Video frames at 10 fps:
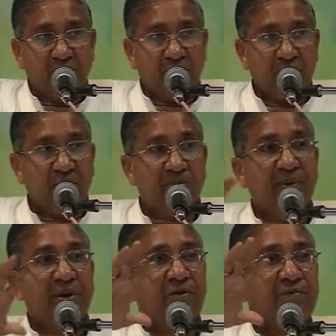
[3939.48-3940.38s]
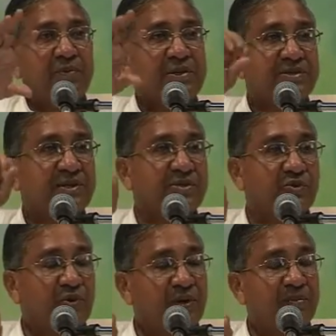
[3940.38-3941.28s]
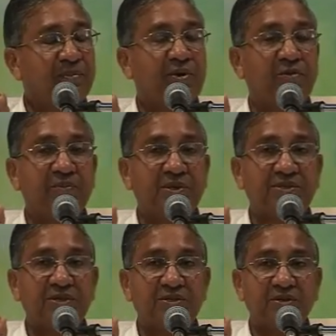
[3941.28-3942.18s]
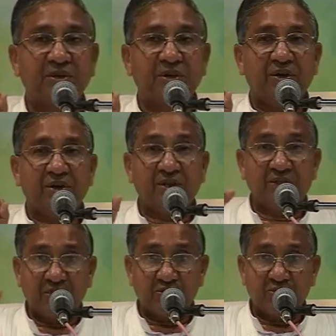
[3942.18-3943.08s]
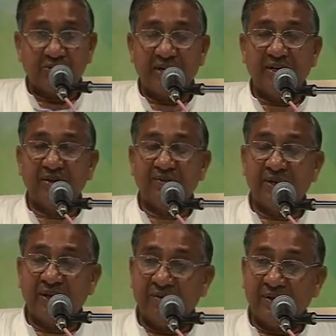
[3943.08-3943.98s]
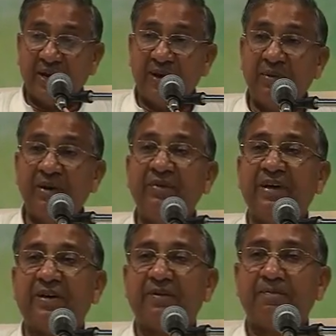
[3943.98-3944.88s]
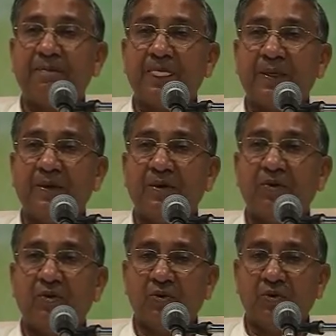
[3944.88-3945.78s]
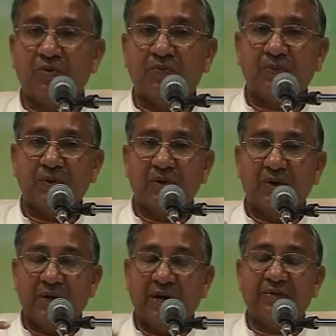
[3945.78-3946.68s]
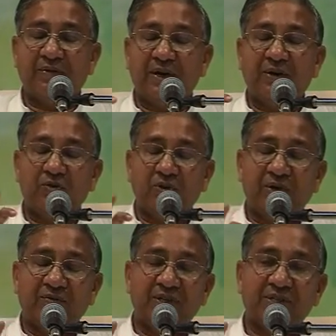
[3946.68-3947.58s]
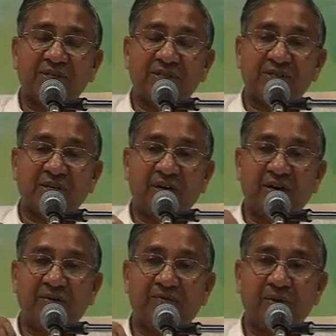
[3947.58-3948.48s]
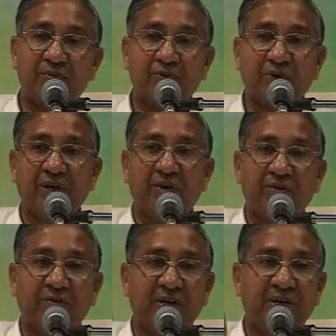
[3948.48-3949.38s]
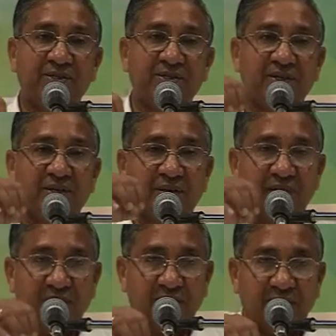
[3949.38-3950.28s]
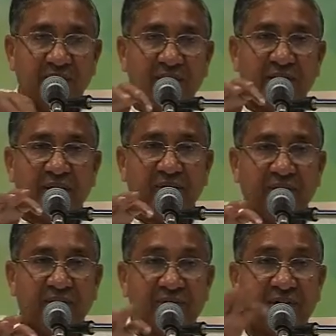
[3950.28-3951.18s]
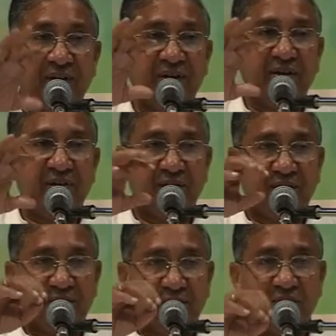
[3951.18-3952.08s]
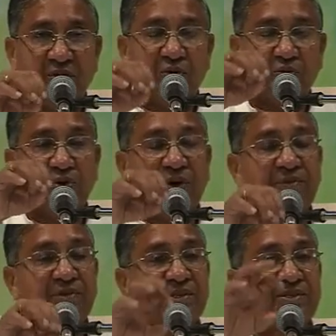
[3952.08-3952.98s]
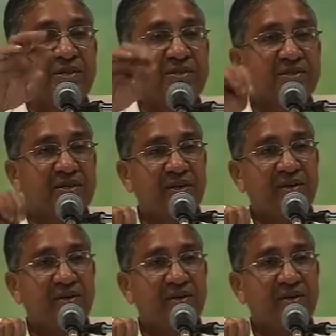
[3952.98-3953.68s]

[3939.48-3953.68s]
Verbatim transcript: a number of persons, good number of persons, in the society wherever I am living. Oh, I want to leave this sanskar and from today onwards I will try not to have this sanskar.